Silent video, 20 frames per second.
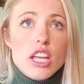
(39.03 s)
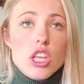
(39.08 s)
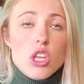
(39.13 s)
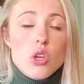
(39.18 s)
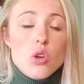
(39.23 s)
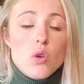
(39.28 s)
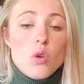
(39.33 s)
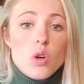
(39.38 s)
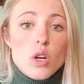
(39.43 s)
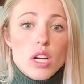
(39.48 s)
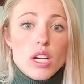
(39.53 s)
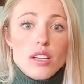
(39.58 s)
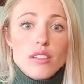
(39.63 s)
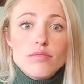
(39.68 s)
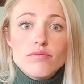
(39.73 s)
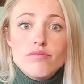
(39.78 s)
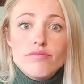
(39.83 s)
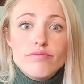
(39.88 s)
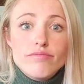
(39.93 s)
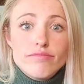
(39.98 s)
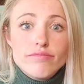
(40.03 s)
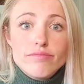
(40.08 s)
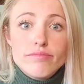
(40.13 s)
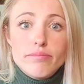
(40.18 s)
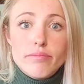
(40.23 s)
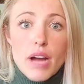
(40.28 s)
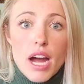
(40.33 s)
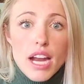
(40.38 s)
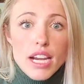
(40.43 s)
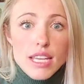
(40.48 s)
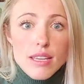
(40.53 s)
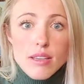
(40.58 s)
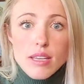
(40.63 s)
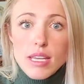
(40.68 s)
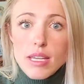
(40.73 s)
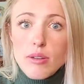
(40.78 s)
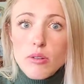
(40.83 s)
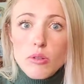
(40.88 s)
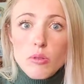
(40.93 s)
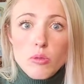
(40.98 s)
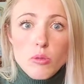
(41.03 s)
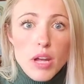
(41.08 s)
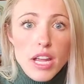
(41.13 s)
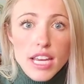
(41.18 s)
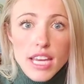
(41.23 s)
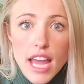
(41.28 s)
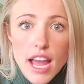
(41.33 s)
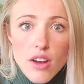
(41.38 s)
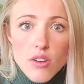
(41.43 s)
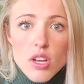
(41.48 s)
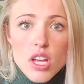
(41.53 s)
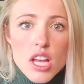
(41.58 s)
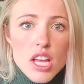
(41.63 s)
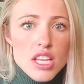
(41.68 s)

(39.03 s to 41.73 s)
your body weight now.